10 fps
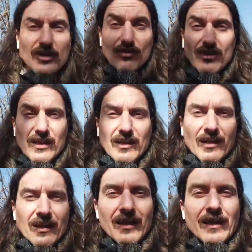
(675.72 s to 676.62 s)
interested,
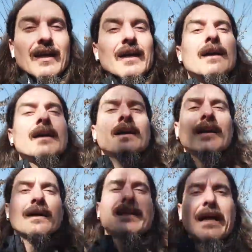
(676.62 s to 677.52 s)

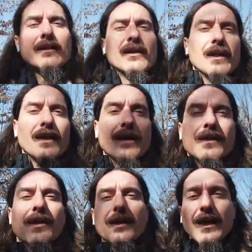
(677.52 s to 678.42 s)
calculated
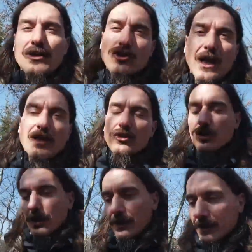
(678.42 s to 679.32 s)
exchange.
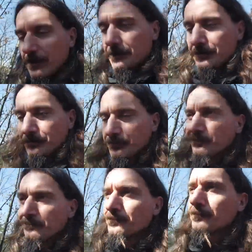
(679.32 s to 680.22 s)

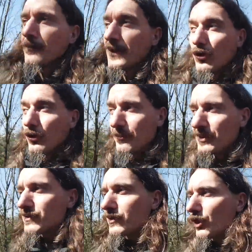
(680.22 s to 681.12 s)

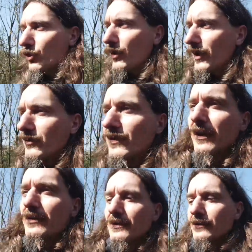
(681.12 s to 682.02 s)
Economists are aware
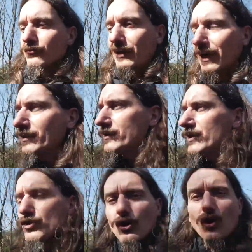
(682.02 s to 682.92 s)
that reality
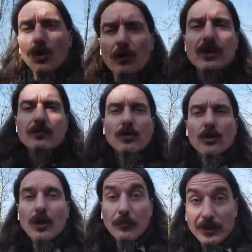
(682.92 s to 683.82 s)
is always more
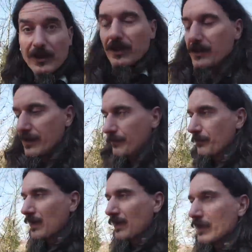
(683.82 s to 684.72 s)
complicated,
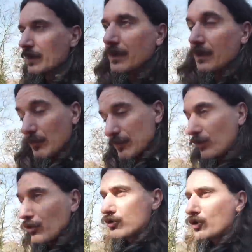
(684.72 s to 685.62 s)
but they're
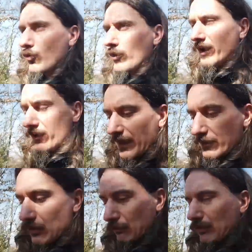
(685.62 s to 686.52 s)
also aware that
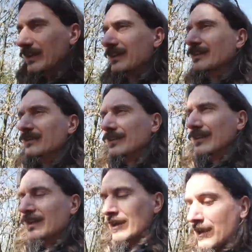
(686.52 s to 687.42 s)
to
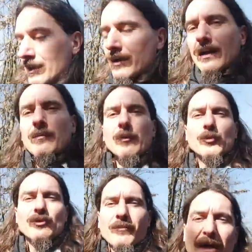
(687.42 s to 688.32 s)
come up
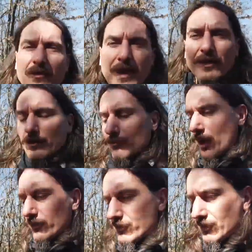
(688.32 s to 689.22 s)
with the mathematical
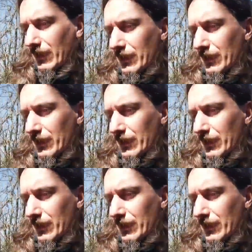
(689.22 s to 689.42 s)
models,